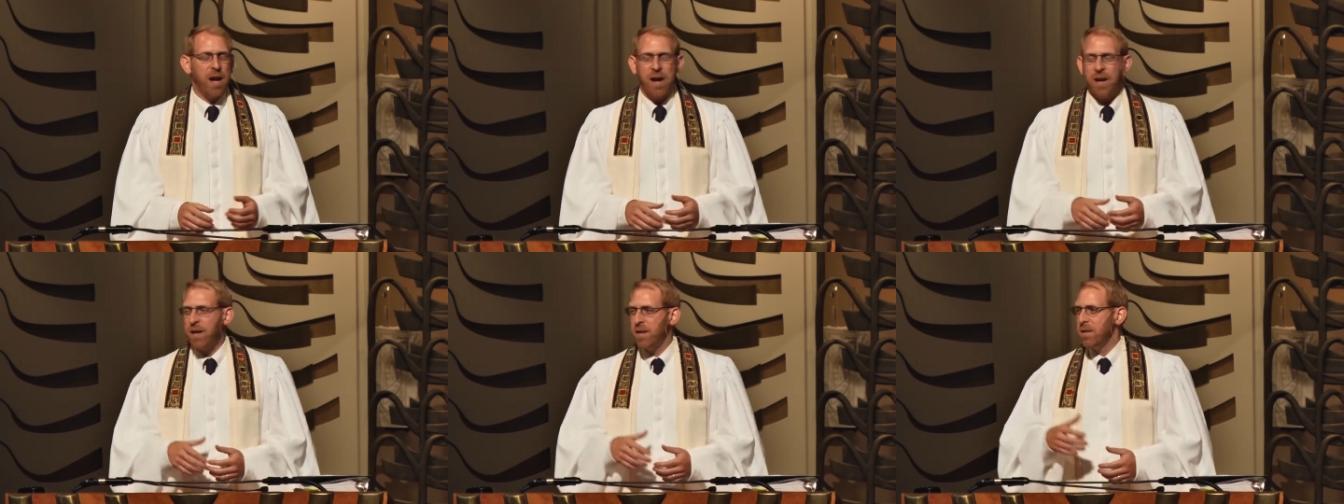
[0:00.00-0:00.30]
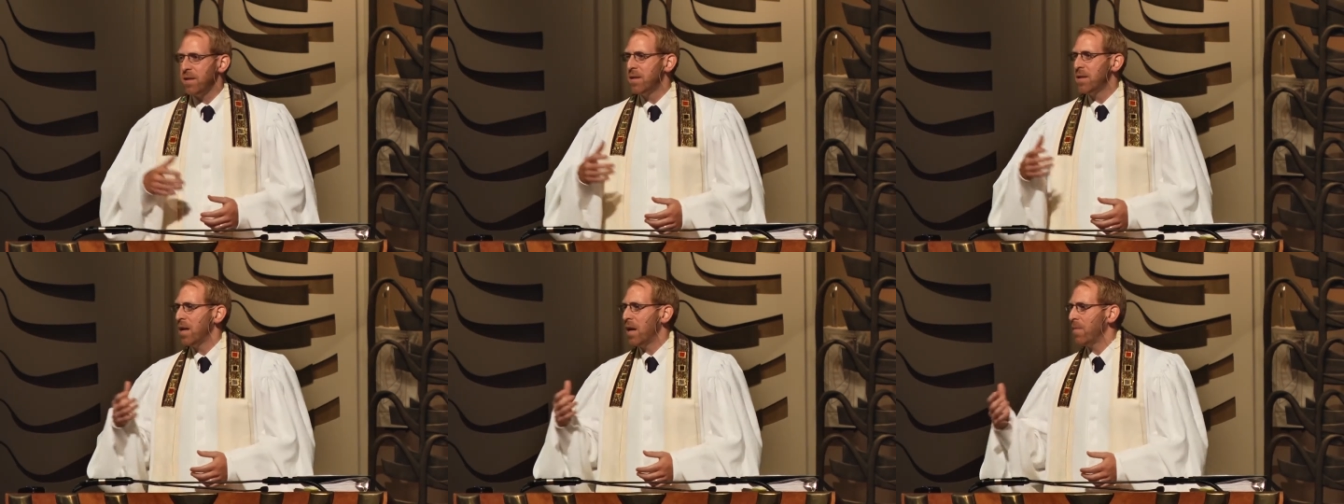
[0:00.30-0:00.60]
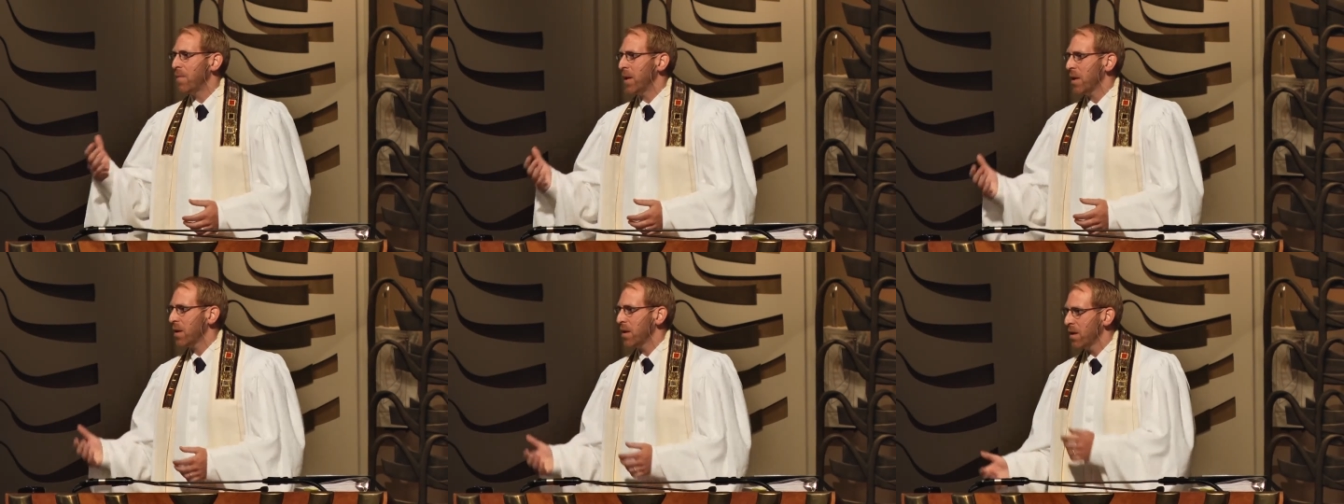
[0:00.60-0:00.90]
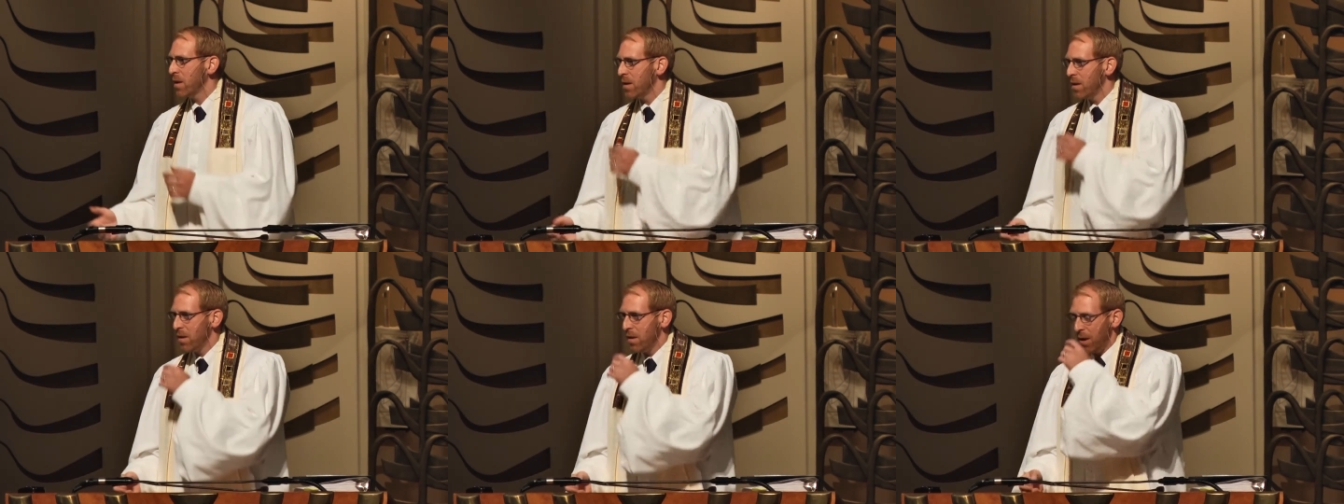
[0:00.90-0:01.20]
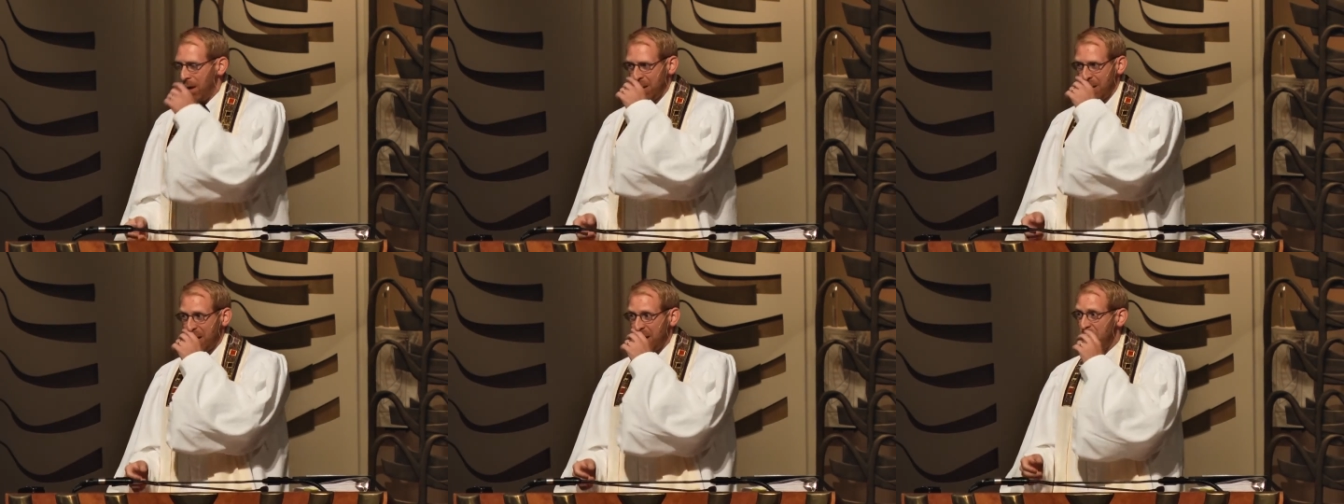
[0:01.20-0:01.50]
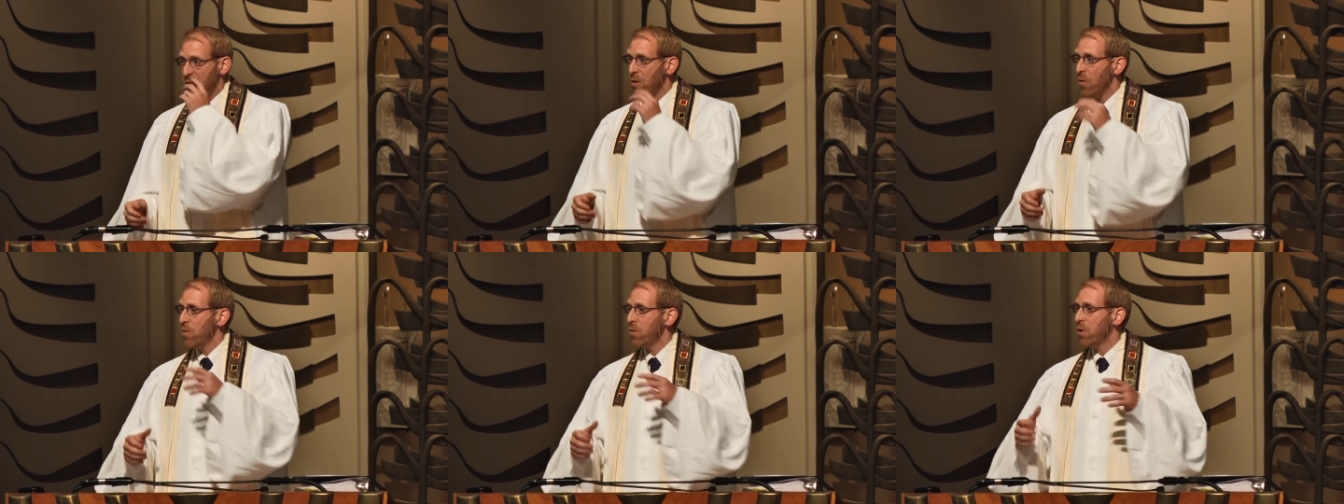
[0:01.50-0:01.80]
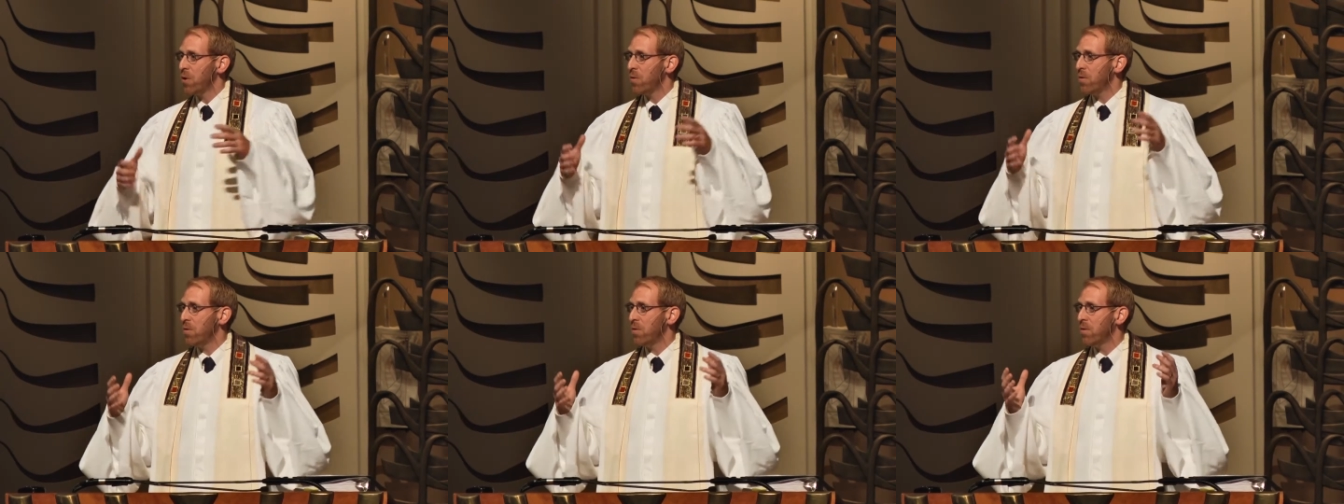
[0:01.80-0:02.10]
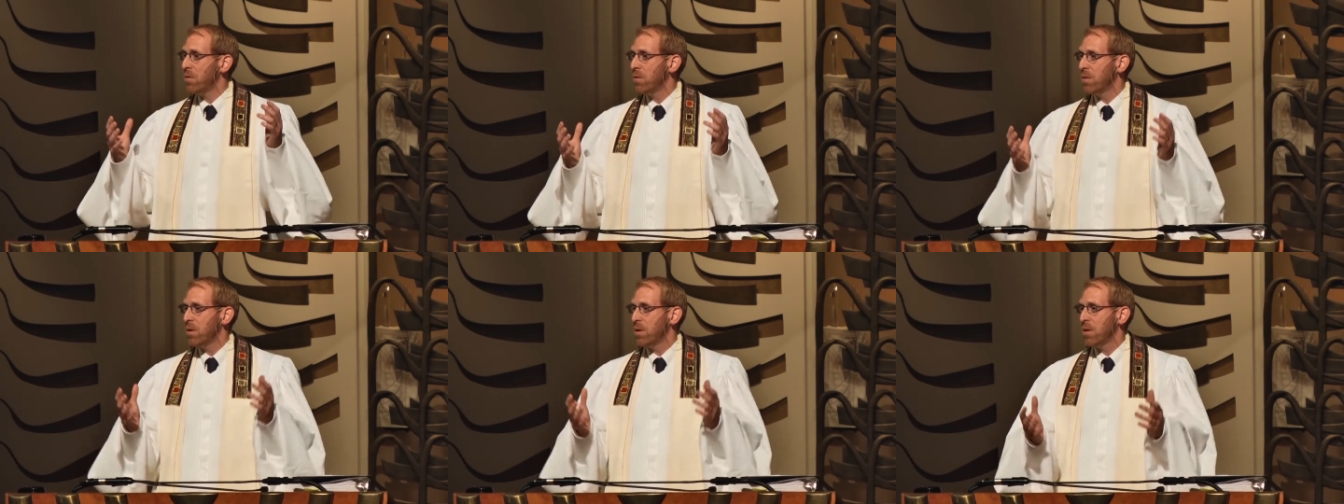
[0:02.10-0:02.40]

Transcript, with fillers: academic, and social